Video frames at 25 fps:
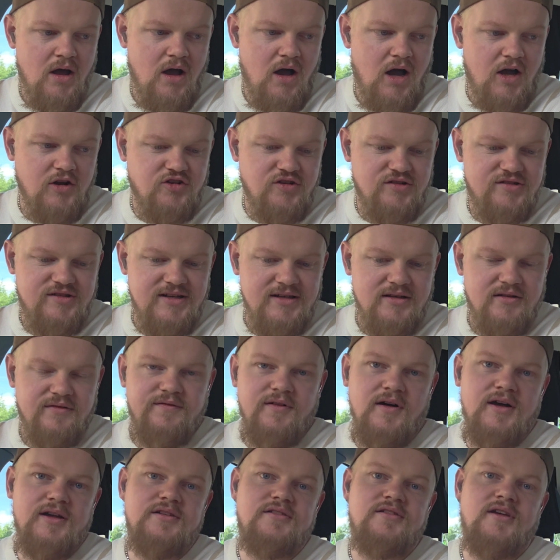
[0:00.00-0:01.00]
I just need to
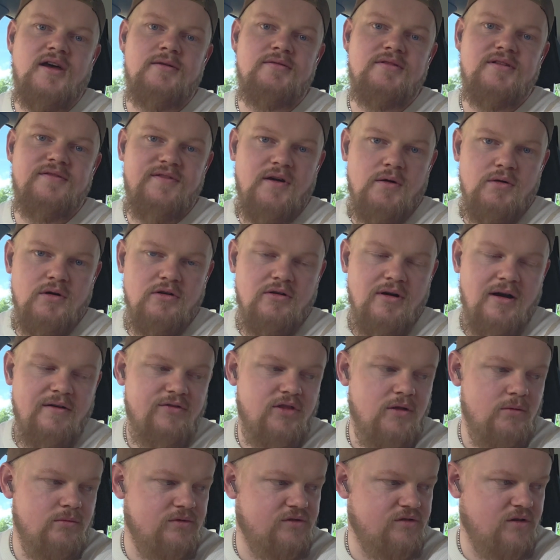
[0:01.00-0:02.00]
find time to photograph
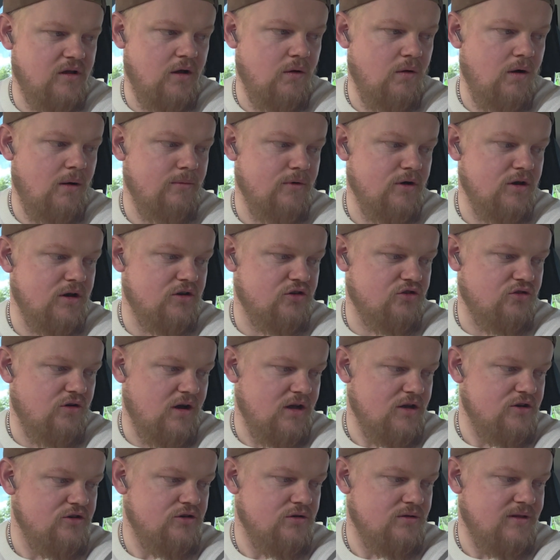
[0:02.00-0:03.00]
them, so I'm going to
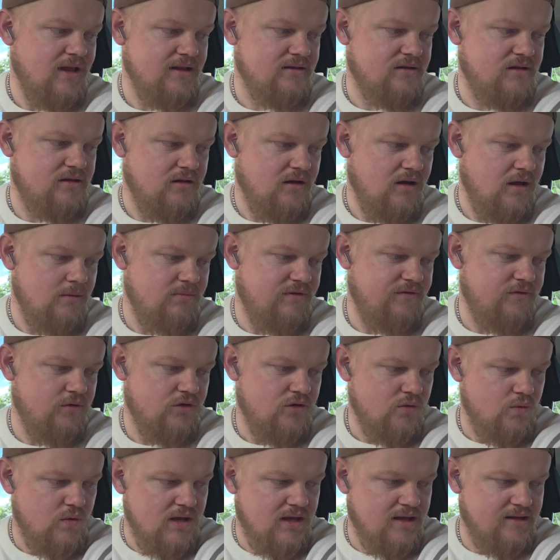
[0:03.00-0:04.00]
try and do that tonight before
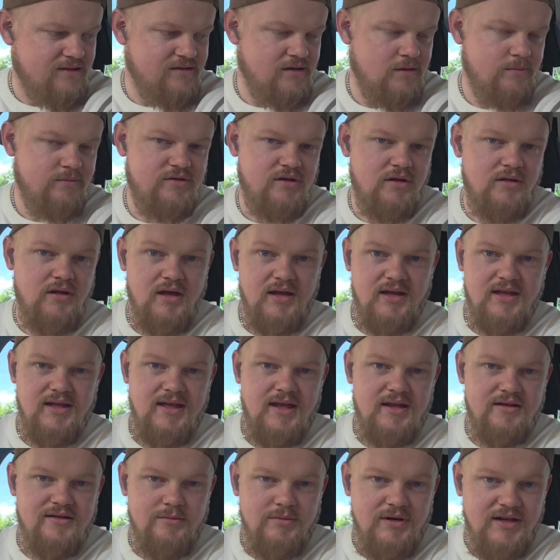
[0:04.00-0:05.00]
the week's up so that I can
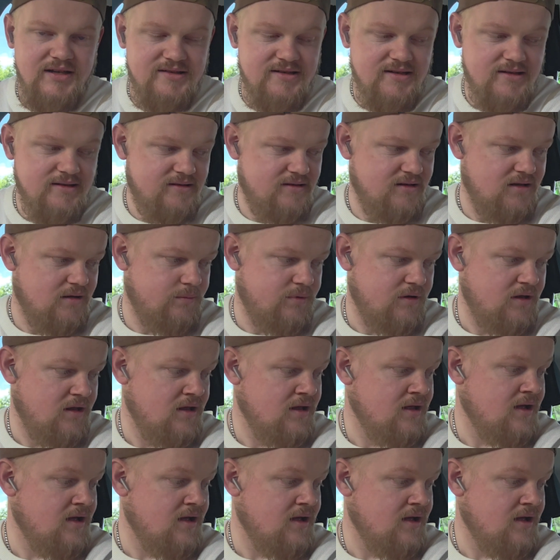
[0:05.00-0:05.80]
get some listings up.